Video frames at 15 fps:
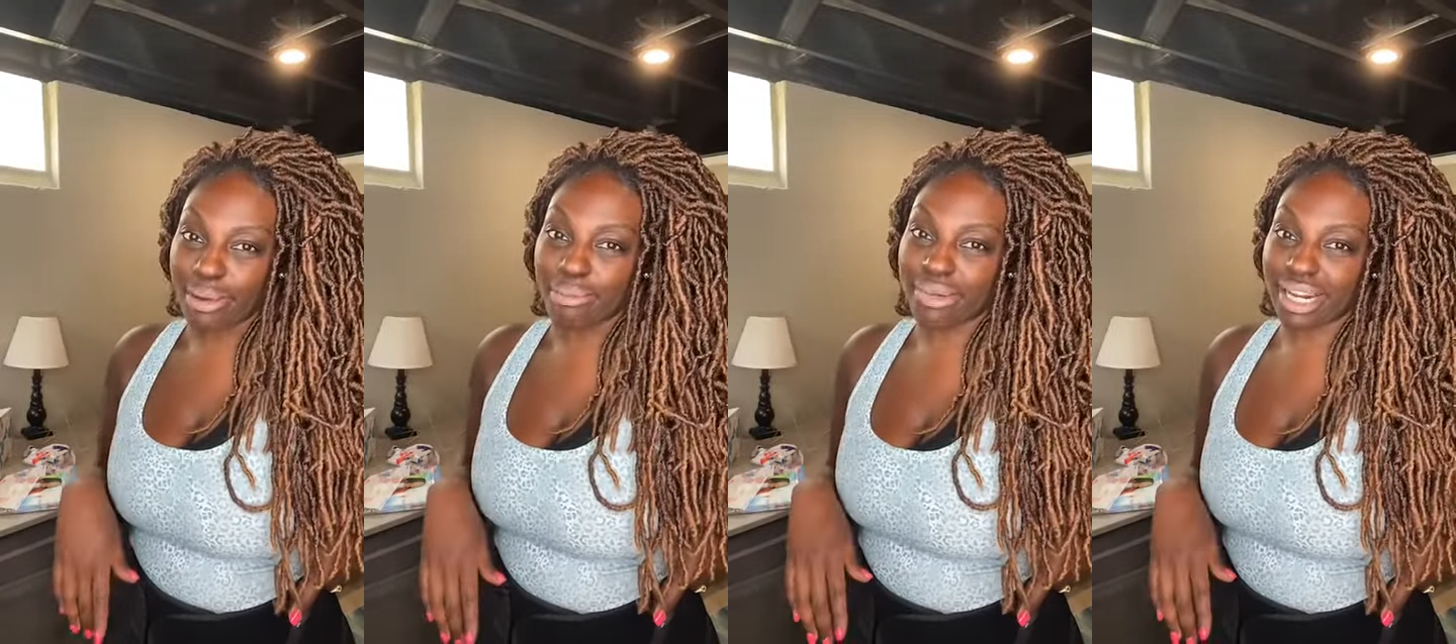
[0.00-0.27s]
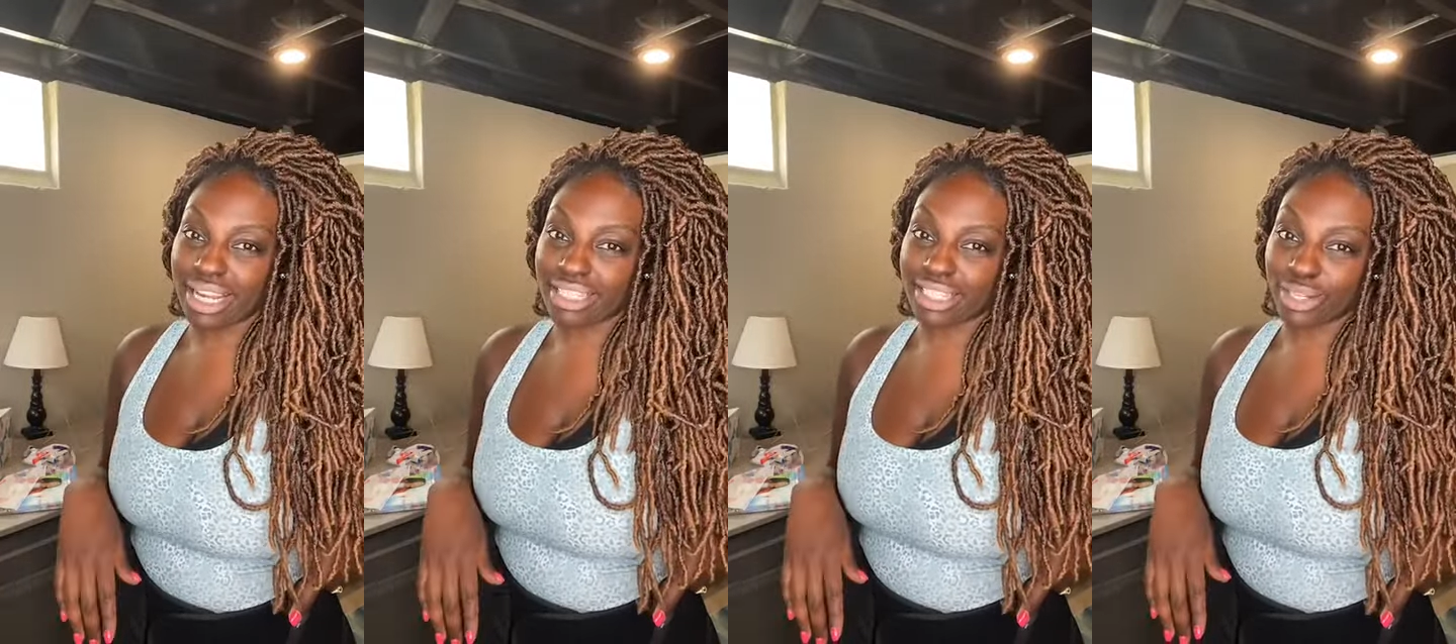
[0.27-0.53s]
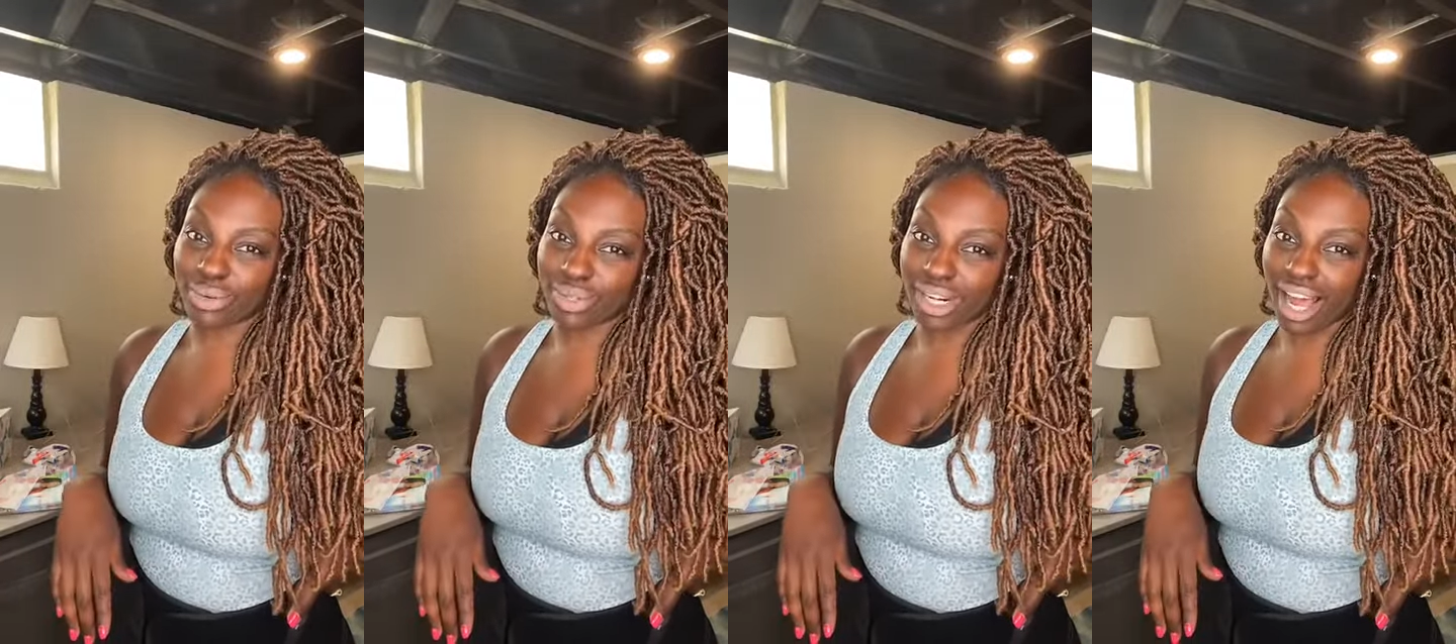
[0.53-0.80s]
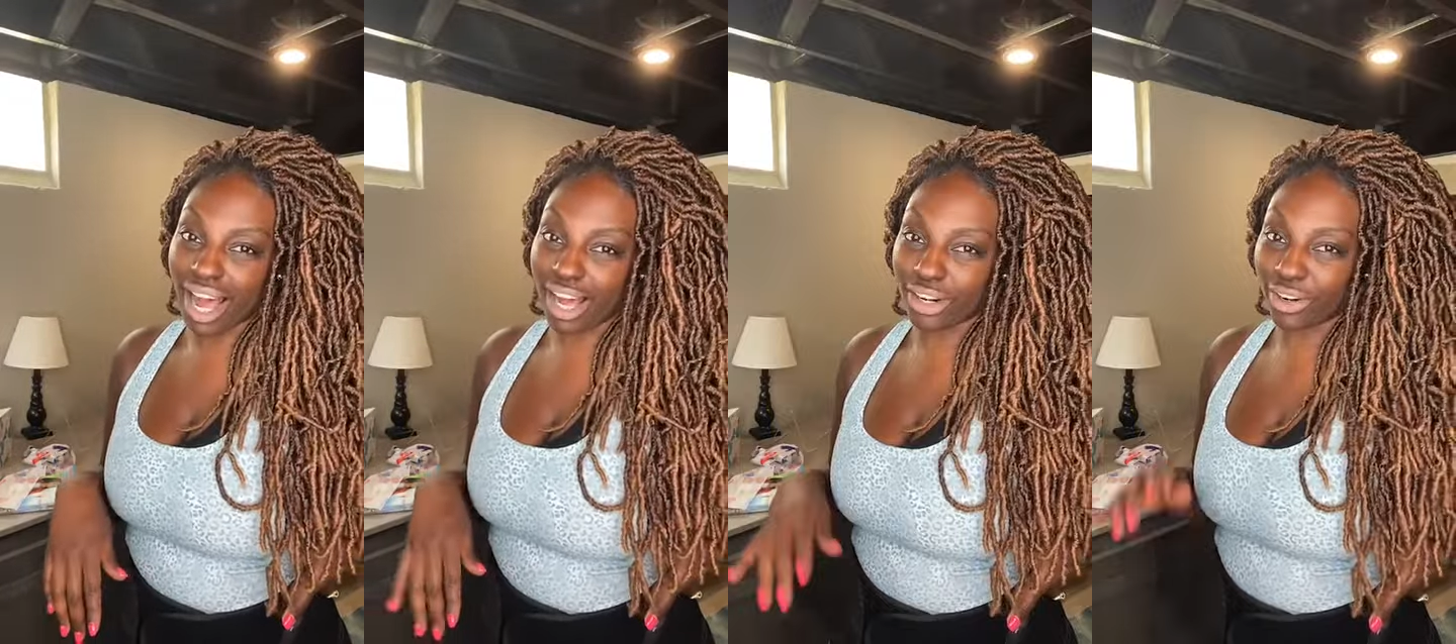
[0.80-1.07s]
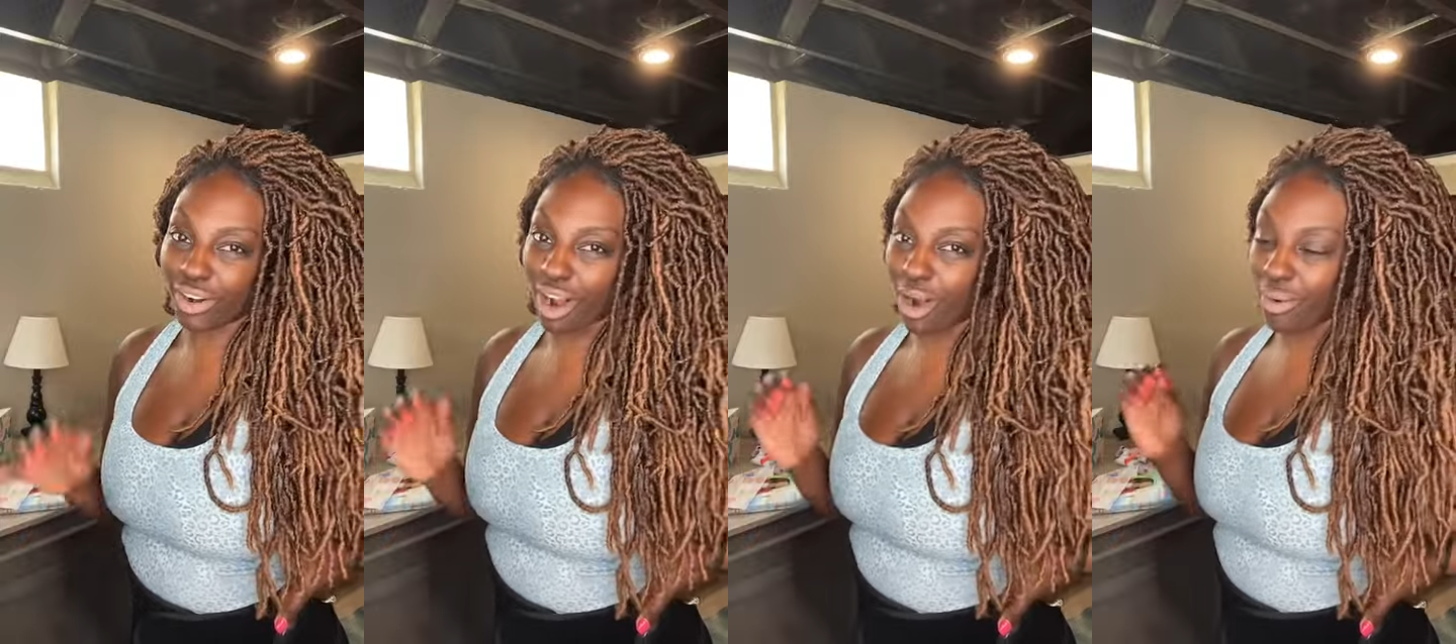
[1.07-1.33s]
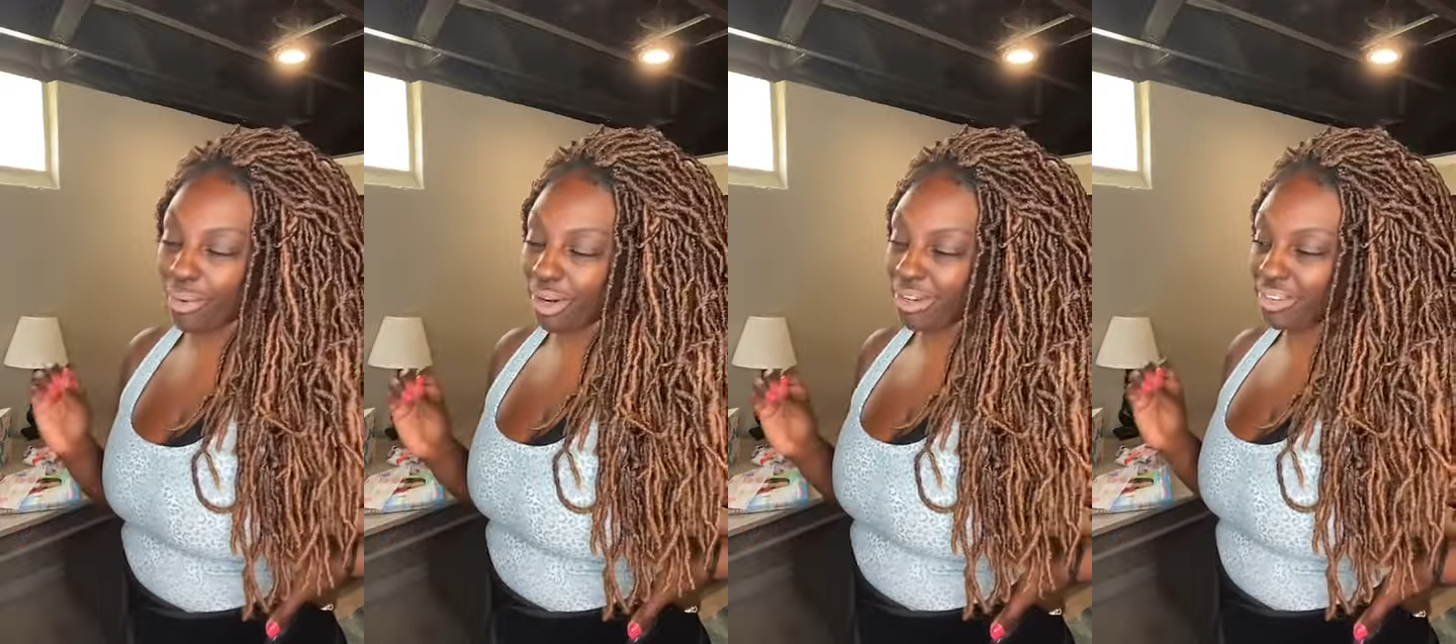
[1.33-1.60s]
But I still want to honor
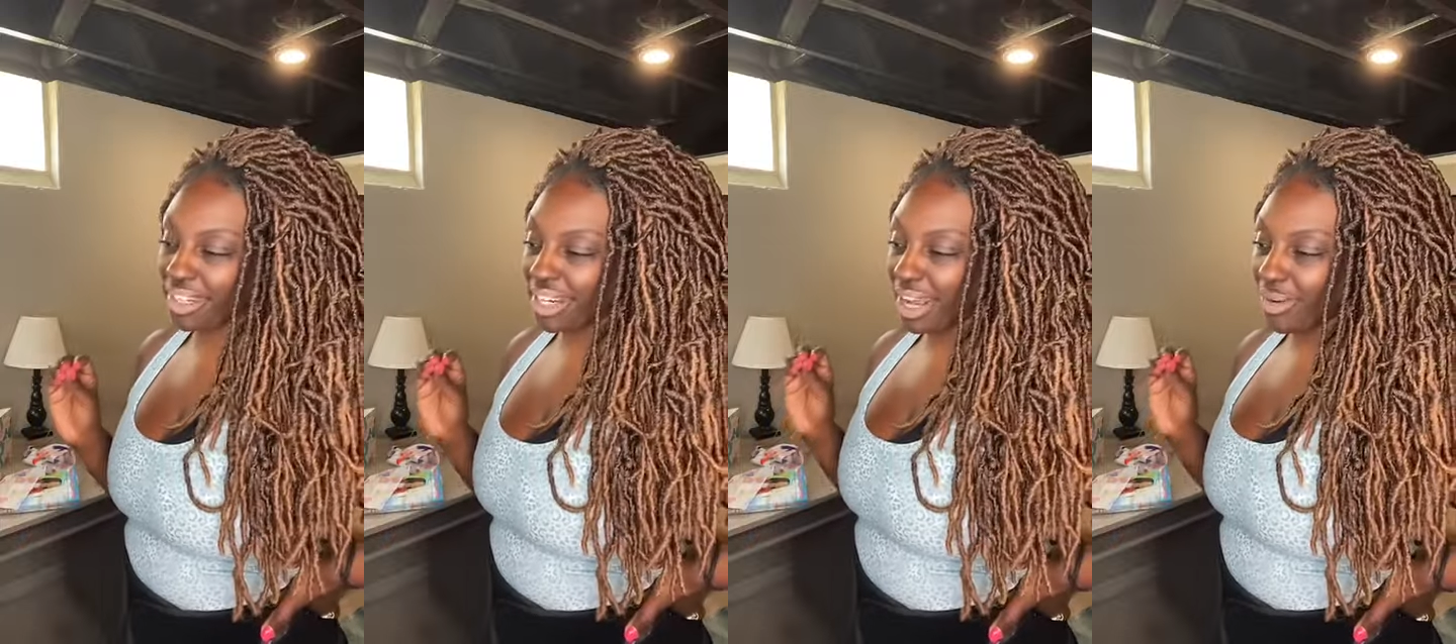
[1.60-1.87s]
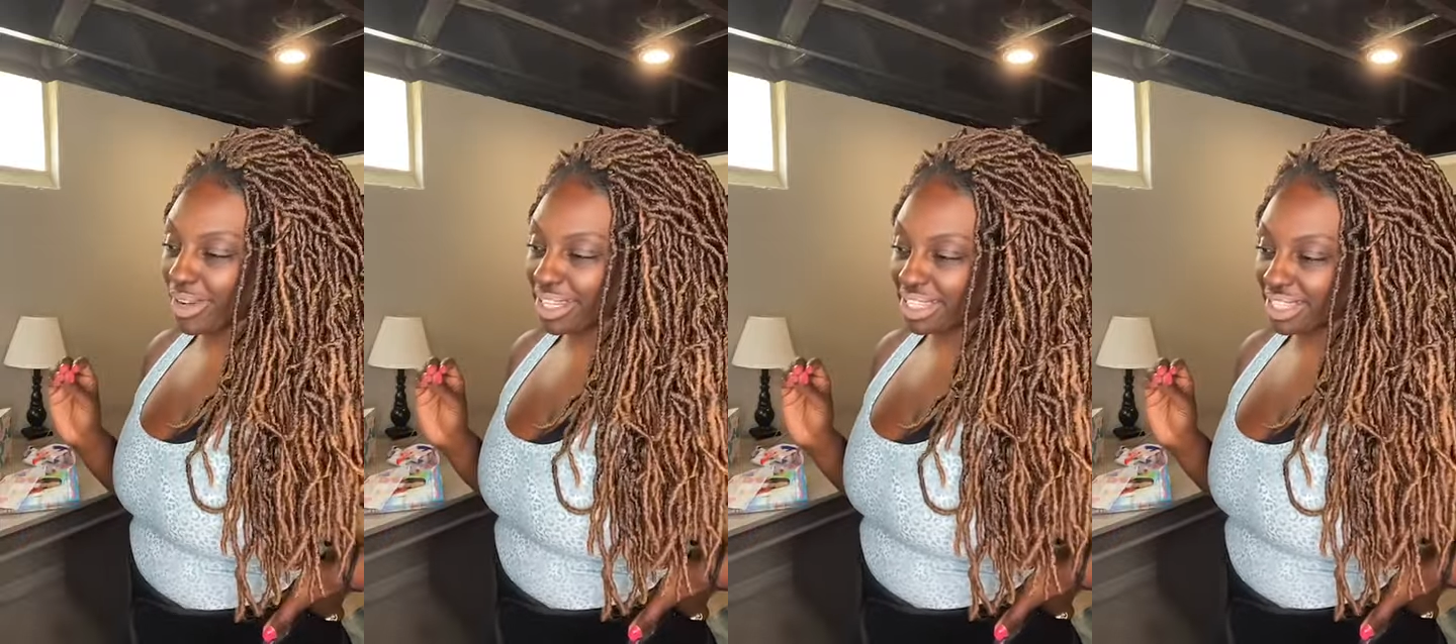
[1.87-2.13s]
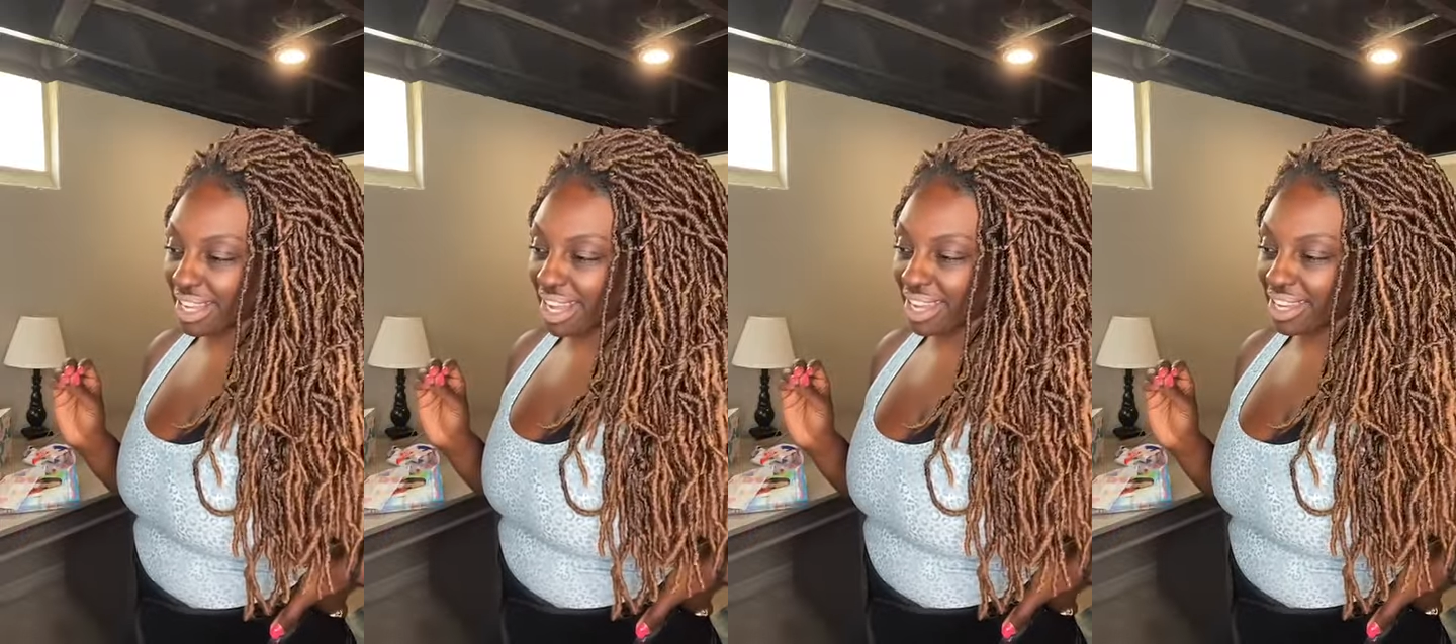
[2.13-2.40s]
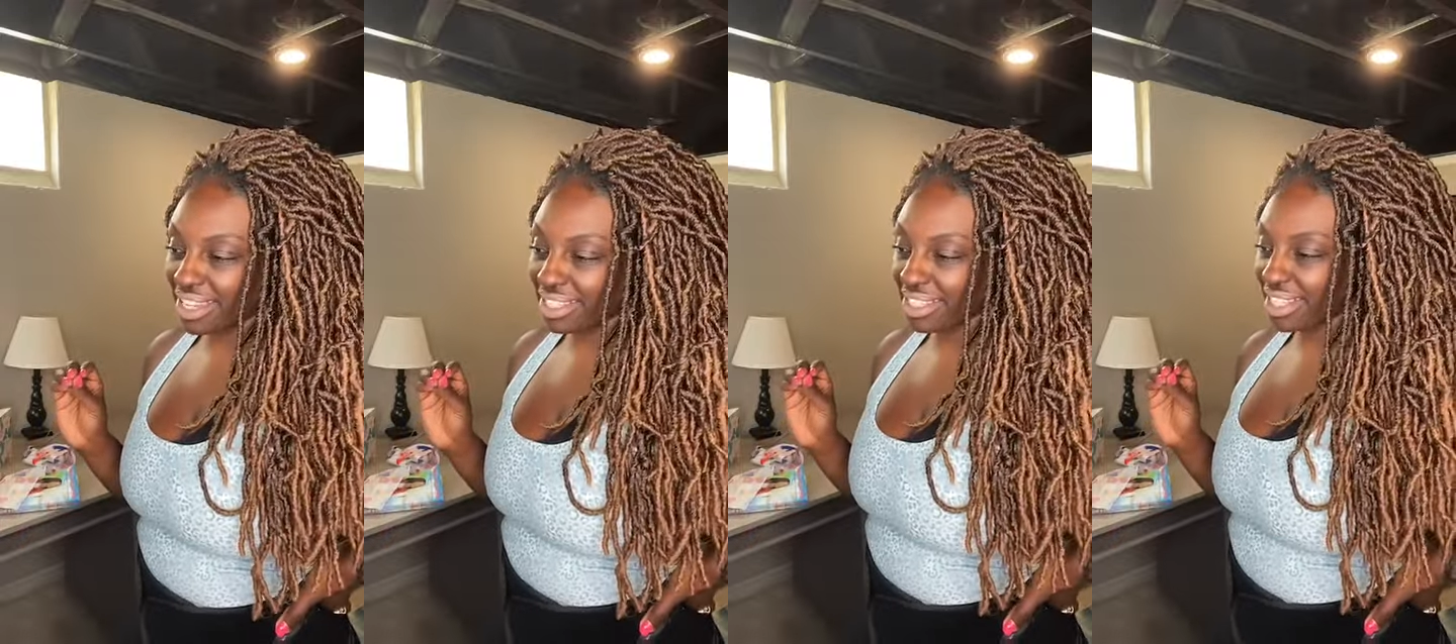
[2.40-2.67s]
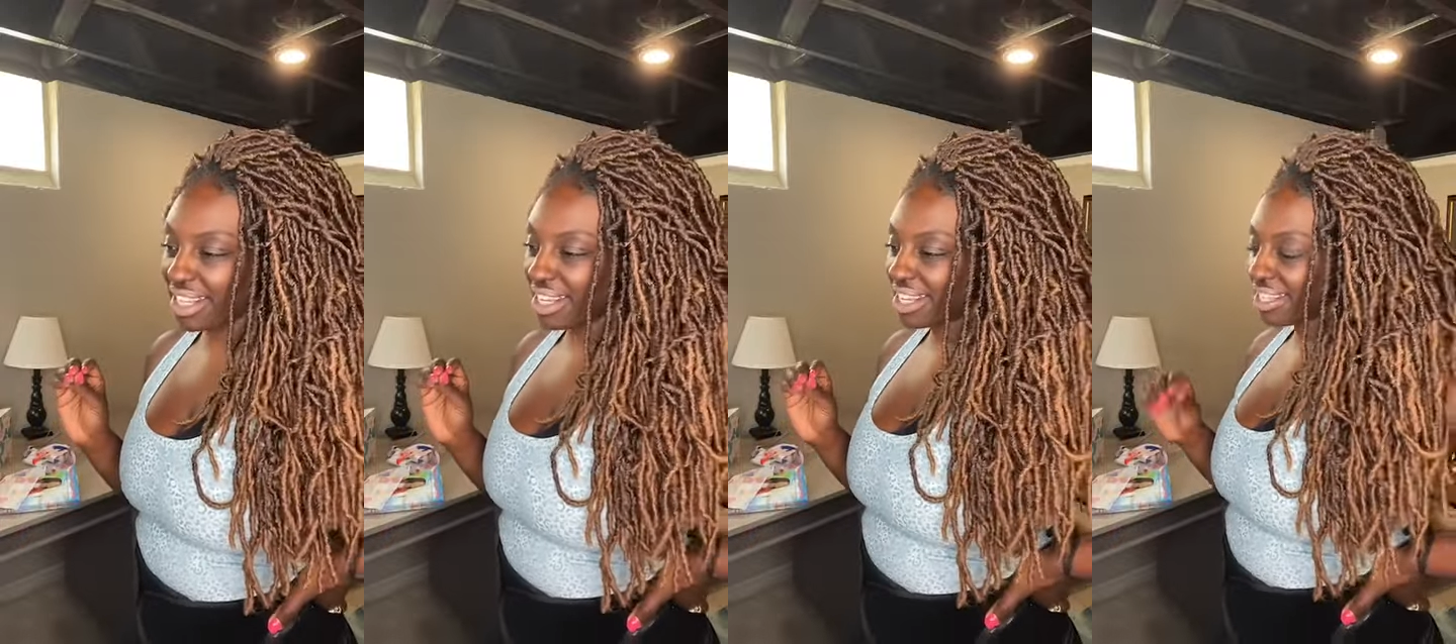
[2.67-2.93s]
our Word of the Day Wednesdays.